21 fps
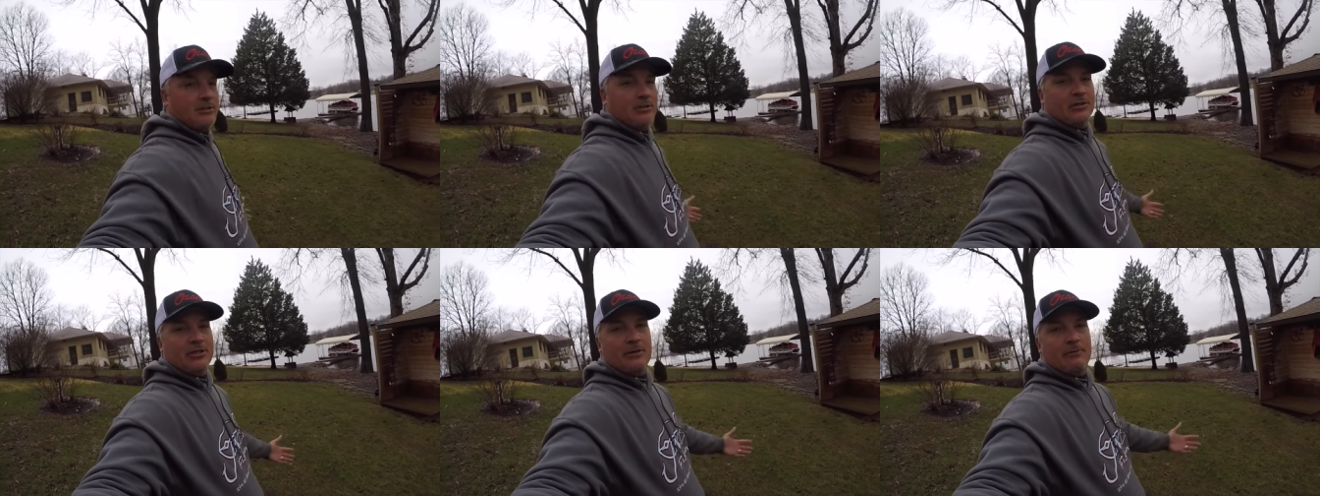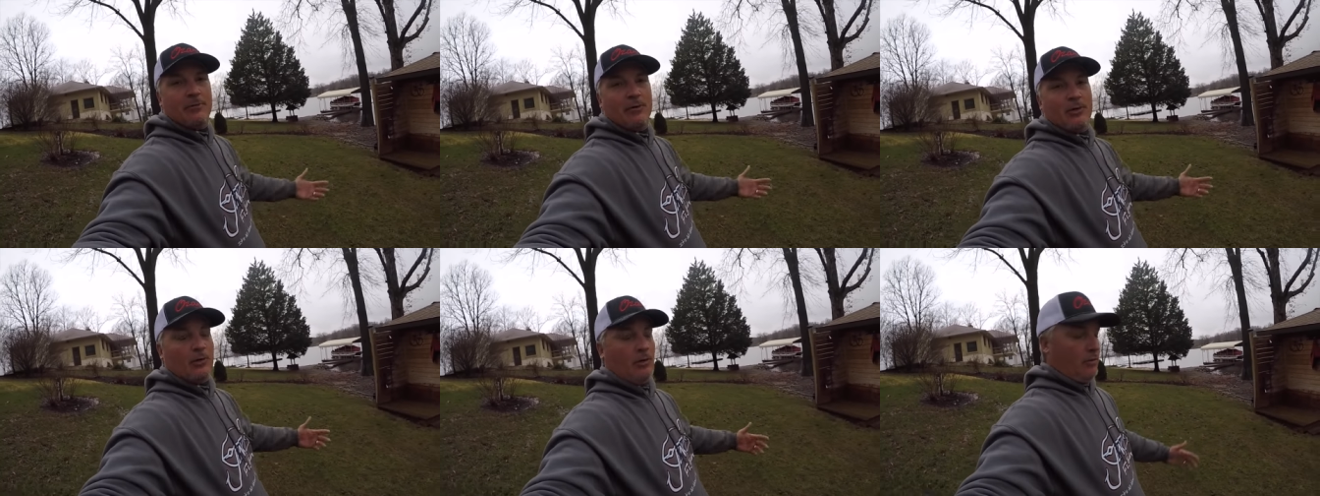your
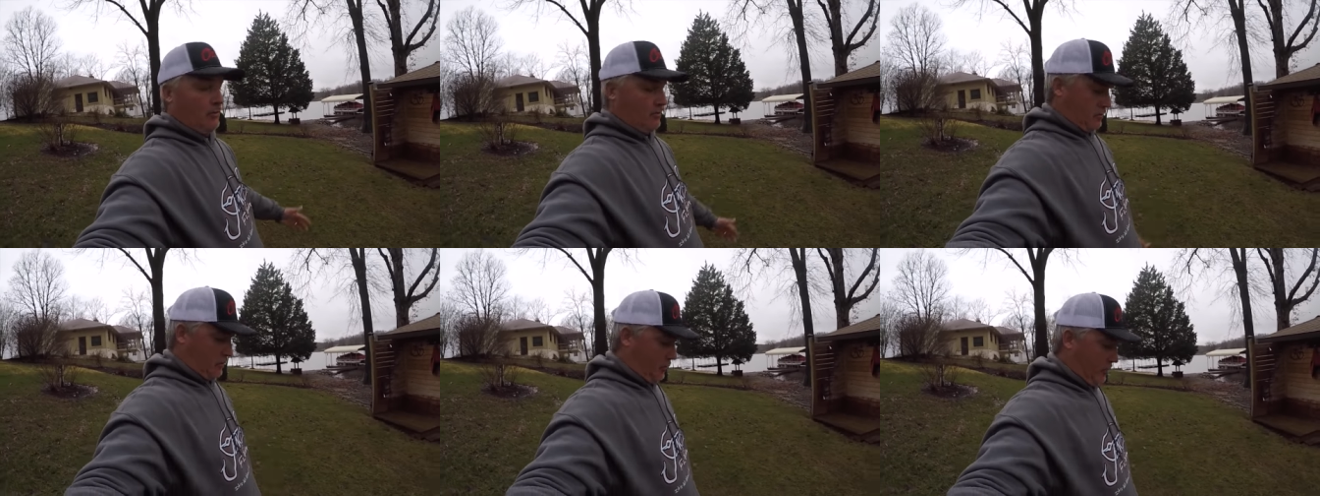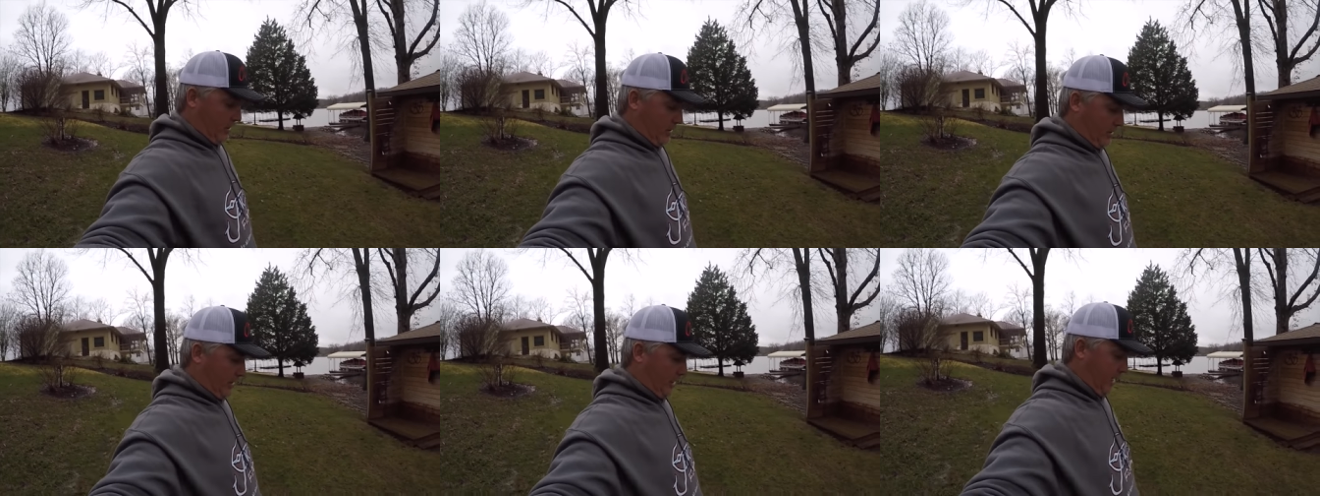typical
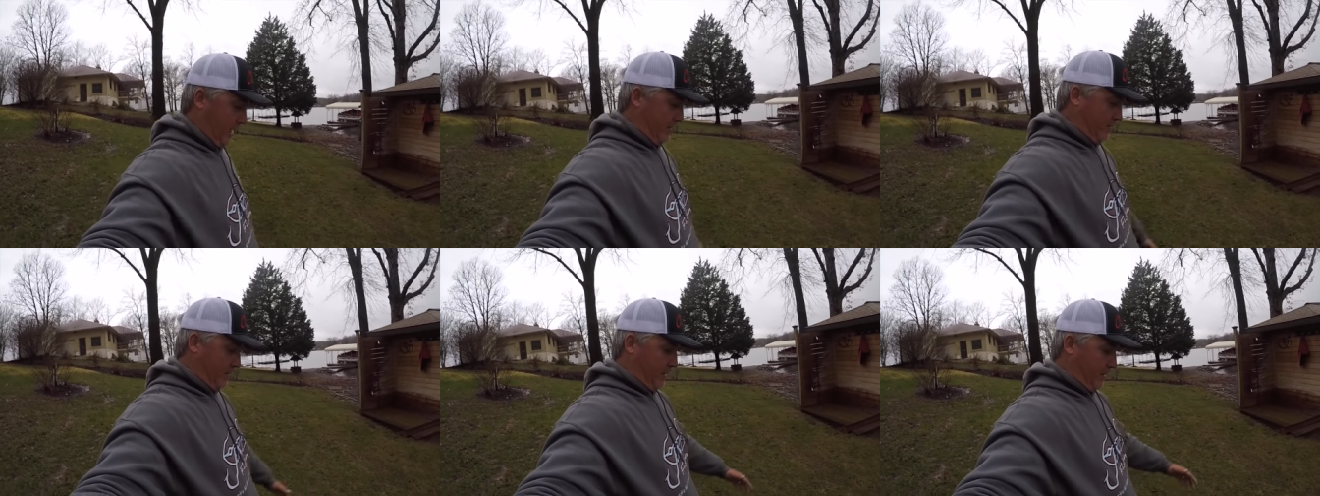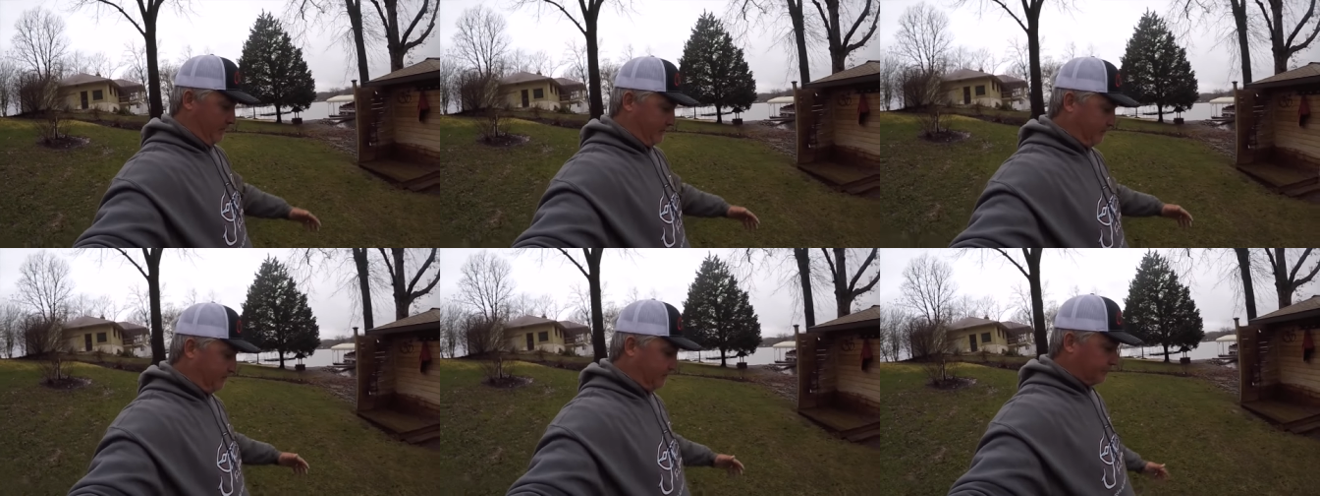winter day,
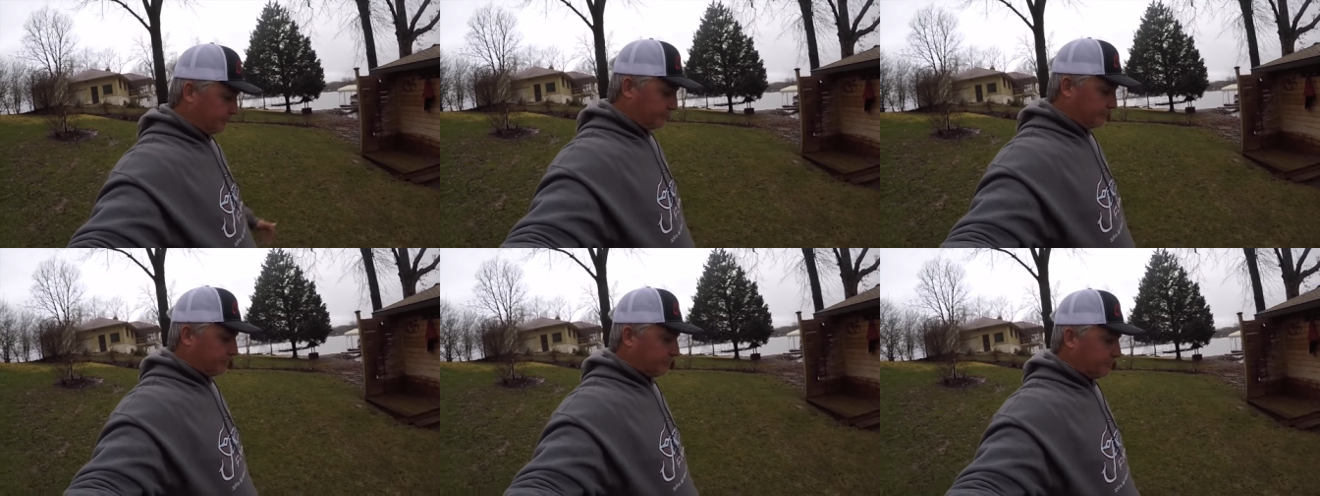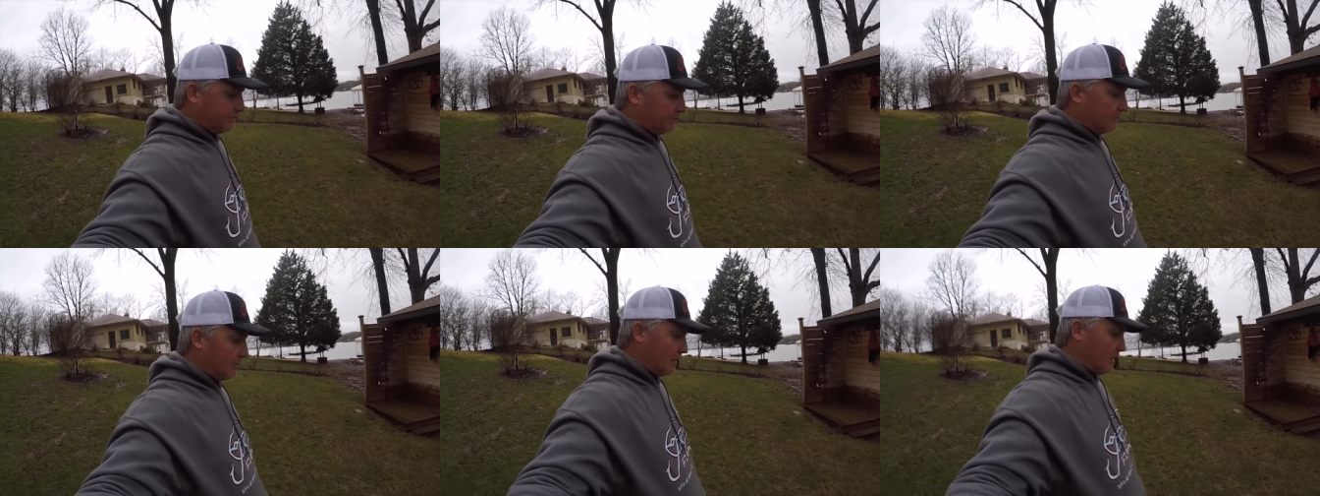but
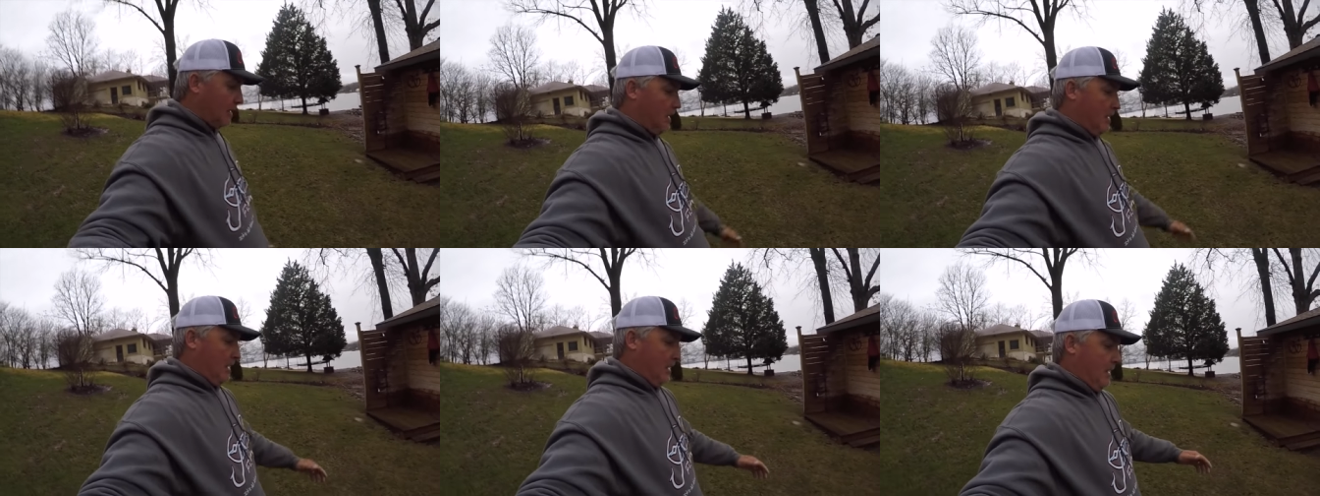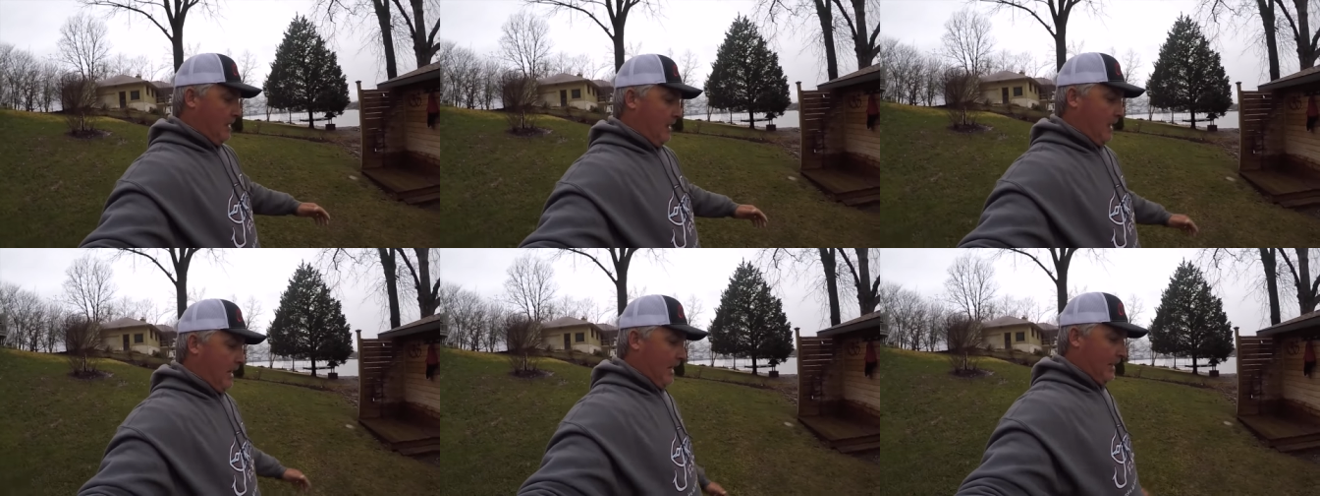
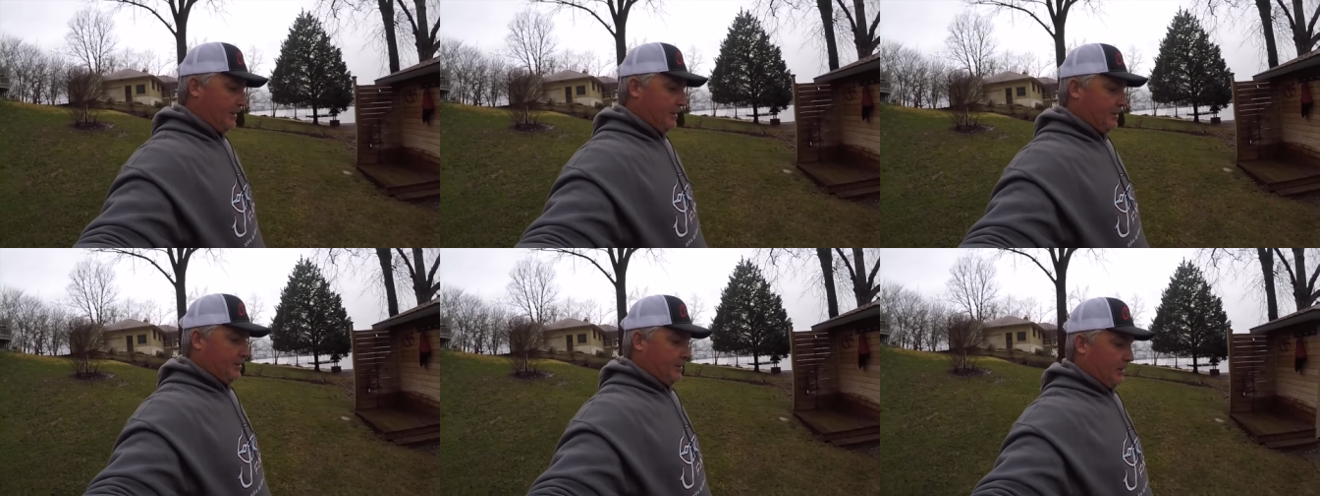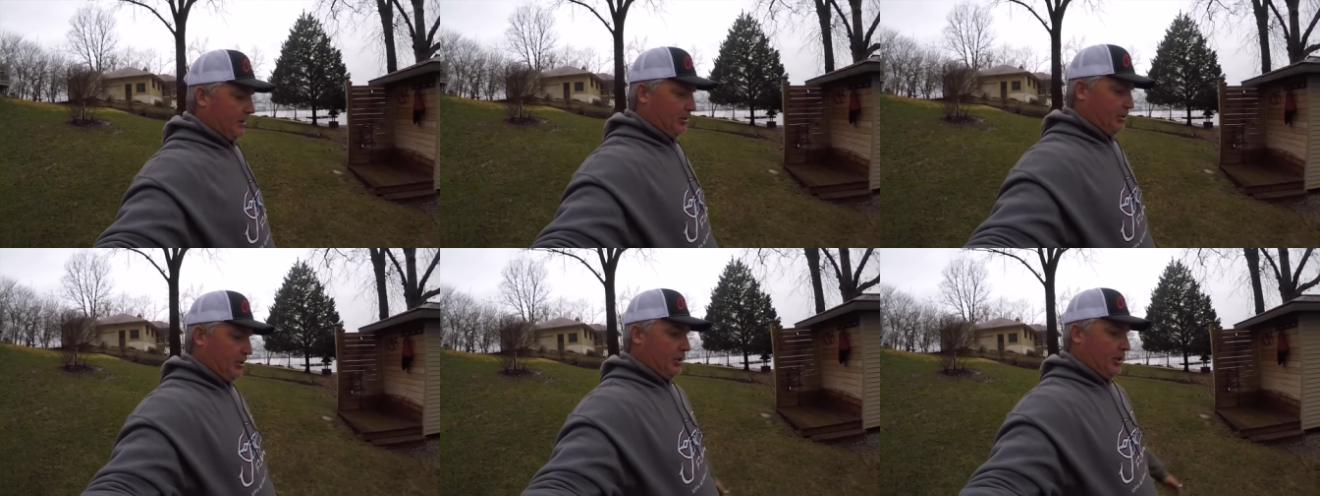hey, just to
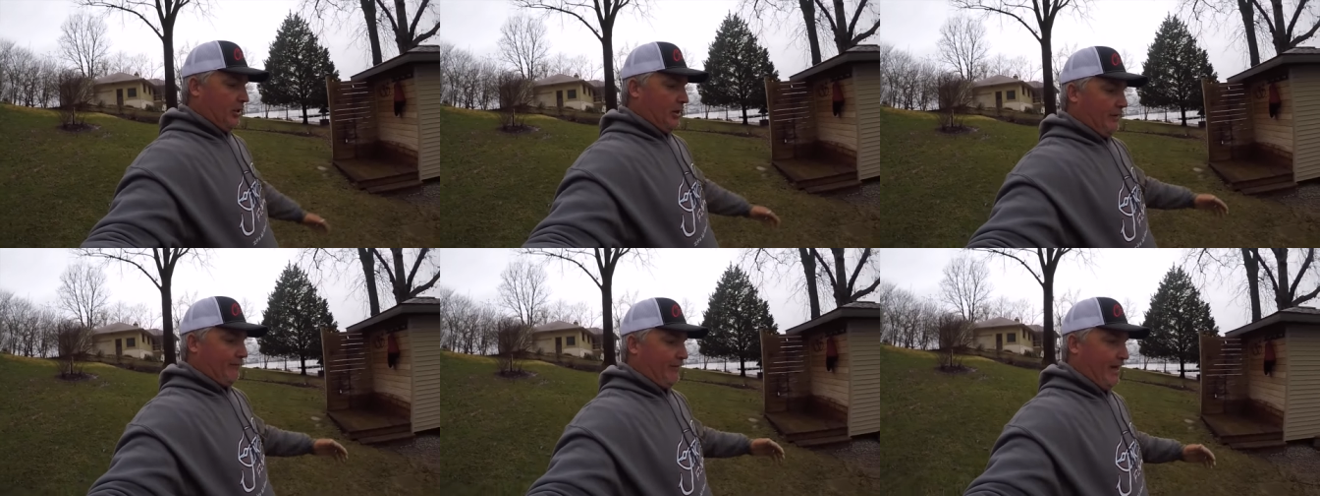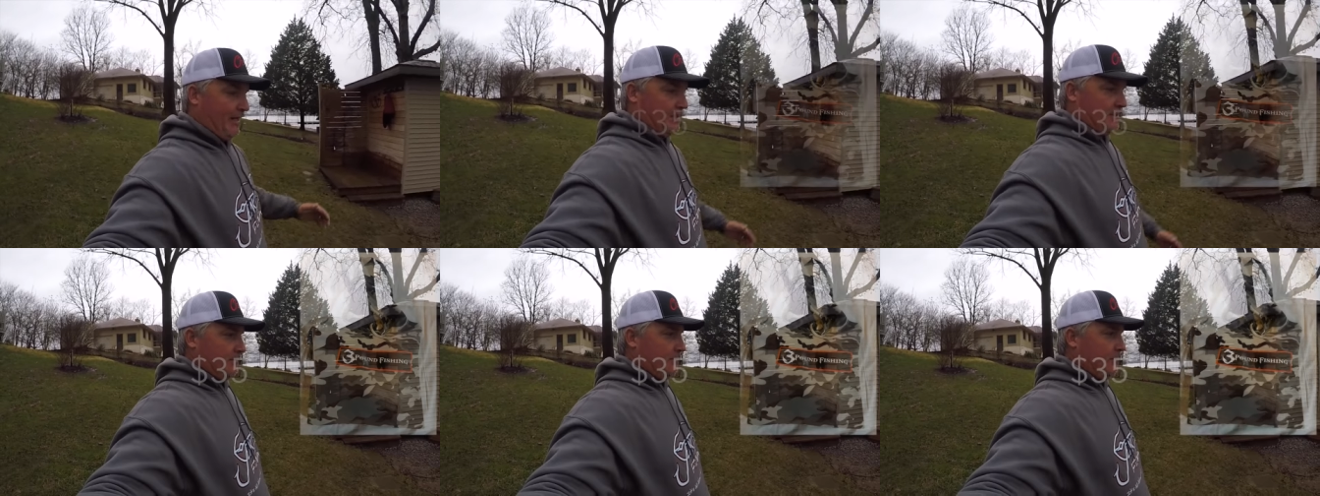let you know, I've got some